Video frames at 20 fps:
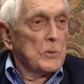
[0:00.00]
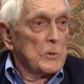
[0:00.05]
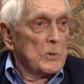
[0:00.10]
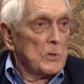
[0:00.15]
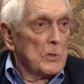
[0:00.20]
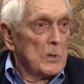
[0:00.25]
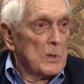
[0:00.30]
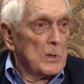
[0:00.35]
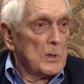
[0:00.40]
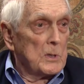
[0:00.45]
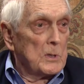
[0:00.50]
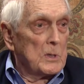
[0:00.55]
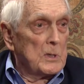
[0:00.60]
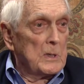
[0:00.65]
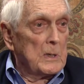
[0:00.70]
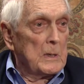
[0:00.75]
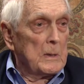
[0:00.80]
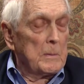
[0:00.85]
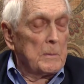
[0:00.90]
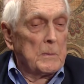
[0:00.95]
was on the
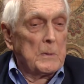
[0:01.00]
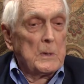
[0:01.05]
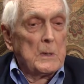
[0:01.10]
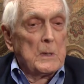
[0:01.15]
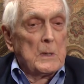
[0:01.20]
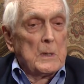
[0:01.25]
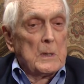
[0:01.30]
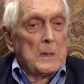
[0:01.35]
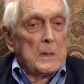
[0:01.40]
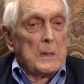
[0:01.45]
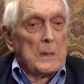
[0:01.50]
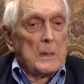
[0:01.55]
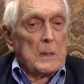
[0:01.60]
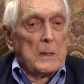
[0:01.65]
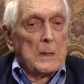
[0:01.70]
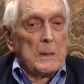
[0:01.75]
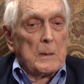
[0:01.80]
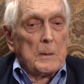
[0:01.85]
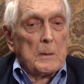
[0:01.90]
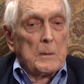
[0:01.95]
team
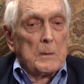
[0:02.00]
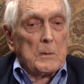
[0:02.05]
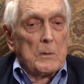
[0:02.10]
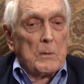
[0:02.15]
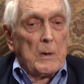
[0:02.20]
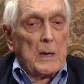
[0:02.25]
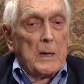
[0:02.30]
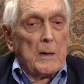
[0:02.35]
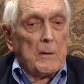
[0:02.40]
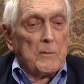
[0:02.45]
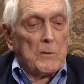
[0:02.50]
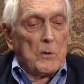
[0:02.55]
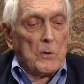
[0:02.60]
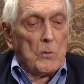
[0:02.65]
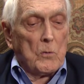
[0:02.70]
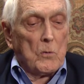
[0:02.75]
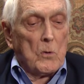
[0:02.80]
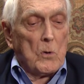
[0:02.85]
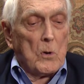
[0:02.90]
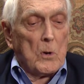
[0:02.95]
uh, right after
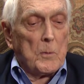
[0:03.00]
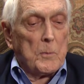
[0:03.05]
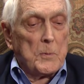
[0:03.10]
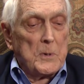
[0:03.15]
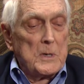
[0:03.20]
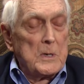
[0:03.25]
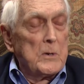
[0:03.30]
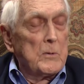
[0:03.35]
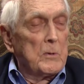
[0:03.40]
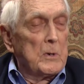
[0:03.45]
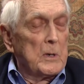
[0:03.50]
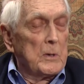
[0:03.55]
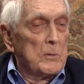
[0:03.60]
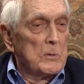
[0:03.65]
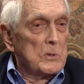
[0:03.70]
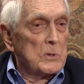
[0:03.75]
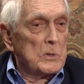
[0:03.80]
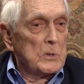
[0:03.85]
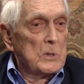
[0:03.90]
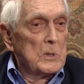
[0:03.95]
the war. Pee Wee
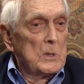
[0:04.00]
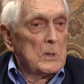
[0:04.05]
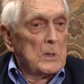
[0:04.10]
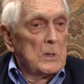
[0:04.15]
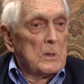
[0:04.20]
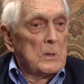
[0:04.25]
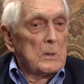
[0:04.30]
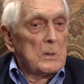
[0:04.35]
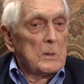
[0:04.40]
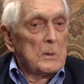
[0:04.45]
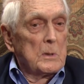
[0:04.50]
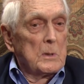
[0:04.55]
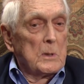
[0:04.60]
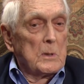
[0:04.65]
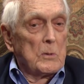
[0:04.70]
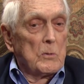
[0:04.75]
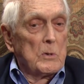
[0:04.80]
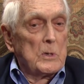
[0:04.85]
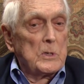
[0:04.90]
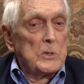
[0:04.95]
was,
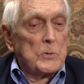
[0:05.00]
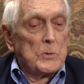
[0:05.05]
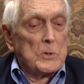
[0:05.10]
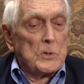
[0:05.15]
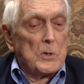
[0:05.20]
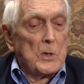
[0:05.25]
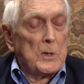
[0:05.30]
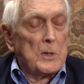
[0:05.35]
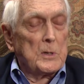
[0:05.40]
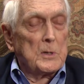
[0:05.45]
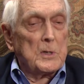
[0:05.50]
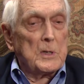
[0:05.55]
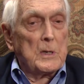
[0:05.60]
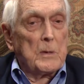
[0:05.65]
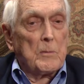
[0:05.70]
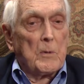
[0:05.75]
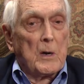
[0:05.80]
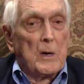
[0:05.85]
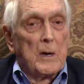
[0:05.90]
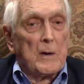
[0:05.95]
uh, Reese was on the team
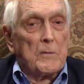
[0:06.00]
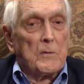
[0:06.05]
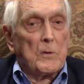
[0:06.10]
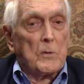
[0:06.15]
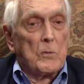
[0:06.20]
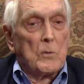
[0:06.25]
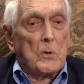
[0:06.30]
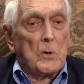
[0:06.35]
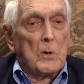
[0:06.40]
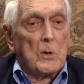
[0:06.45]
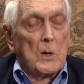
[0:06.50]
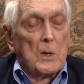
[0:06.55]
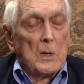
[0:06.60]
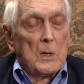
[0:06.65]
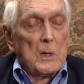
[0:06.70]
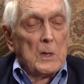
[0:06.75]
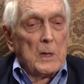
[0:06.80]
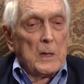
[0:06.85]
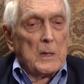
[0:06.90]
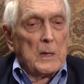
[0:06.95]
right after the war,
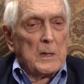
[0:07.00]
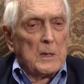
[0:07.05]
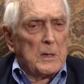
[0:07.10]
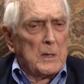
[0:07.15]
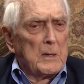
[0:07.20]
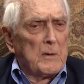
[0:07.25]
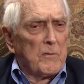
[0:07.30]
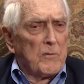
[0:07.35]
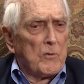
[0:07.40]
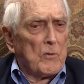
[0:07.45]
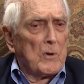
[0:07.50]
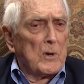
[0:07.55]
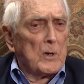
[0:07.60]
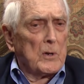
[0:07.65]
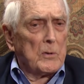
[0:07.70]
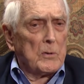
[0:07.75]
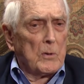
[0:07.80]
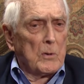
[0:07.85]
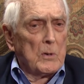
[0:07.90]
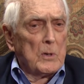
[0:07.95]
and I think
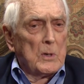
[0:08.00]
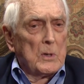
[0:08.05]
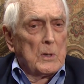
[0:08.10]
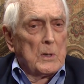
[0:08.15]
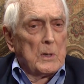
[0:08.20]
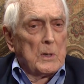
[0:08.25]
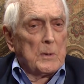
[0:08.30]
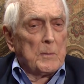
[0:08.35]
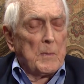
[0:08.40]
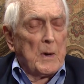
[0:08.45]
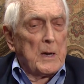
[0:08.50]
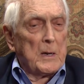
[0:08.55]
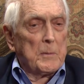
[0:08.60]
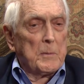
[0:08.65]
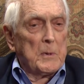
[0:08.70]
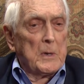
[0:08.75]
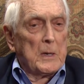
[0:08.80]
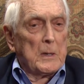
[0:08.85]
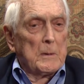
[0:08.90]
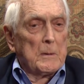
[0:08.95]
Furillo might have
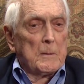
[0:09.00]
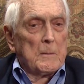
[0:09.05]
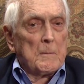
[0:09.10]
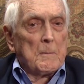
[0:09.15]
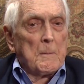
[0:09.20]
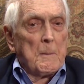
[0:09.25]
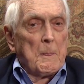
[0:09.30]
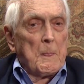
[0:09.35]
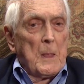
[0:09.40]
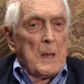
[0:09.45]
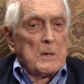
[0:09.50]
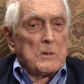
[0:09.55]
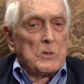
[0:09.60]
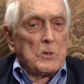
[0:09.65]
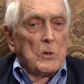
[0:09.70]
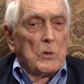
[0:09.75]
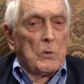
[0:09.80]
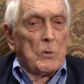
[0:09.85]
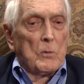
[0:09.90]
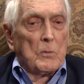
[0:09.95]
been.
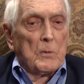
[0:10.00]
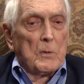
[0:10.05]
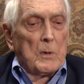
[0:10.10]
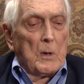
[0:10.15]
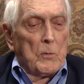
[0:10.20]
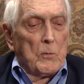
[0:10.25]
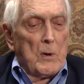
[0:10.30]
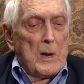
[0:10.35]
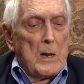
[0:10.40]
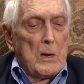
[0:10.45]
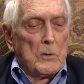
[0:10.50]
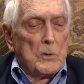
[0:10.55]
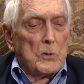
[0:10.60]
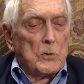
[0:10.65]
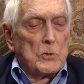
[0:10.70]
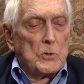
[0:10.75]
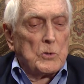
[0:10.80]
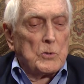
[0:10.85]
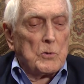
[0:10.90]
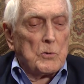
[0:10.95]
So around
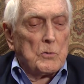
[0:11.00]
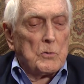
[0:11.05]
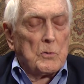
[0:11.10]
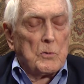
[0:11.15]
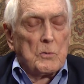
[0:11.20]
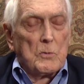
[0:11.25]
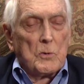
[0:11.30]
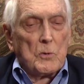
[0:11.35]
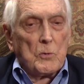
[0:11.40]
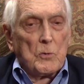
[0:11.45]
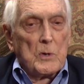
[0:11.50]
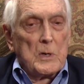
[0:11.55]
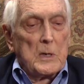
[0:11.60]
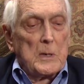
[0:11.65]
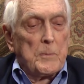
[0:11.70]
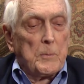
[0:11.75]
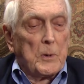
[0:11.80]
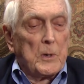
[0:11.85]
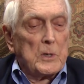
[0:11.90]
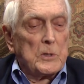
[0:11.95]
those three
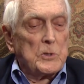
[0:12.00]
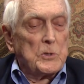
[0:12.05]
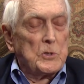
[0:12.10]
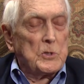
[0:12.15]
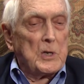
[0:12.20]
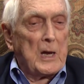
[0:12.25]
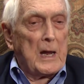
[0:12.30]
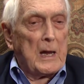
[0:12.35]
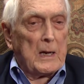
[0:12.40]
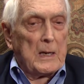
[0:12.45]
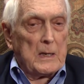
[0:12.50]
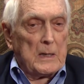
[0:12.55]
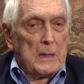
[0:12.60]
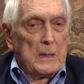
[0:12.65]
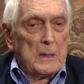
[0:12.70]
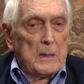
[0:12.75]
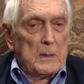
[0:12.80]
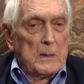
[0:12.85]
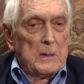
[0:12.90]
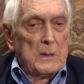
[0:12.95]
plus Jackie,